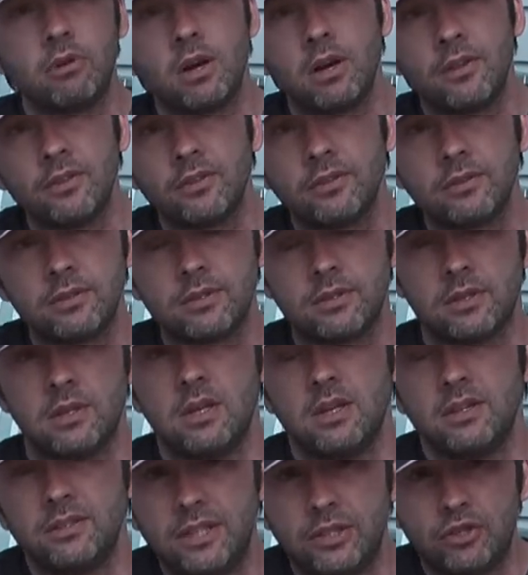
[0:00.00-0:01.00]
rather than
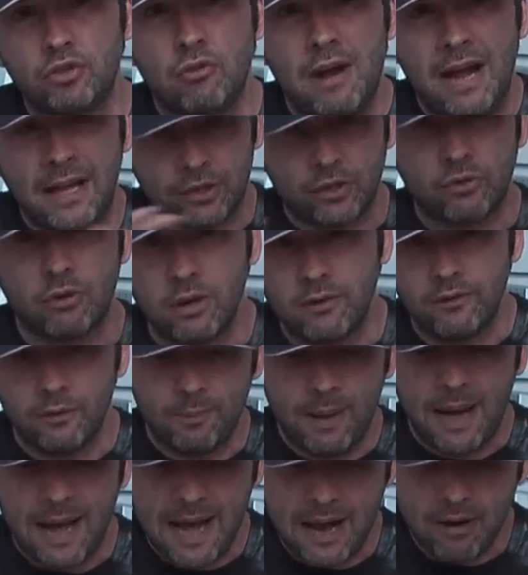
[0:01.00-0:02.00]
detract or
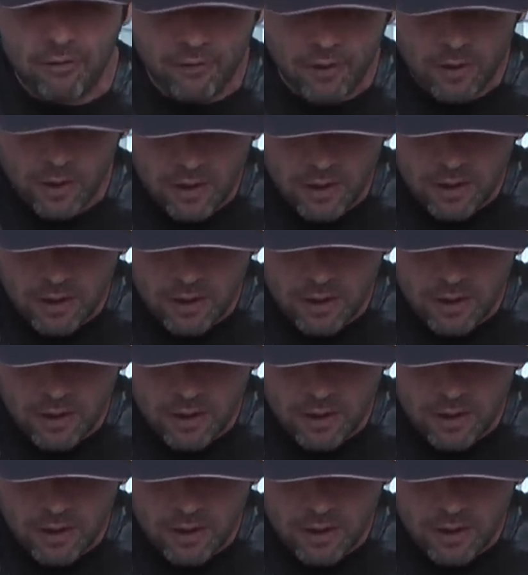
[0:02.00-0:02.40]
overpower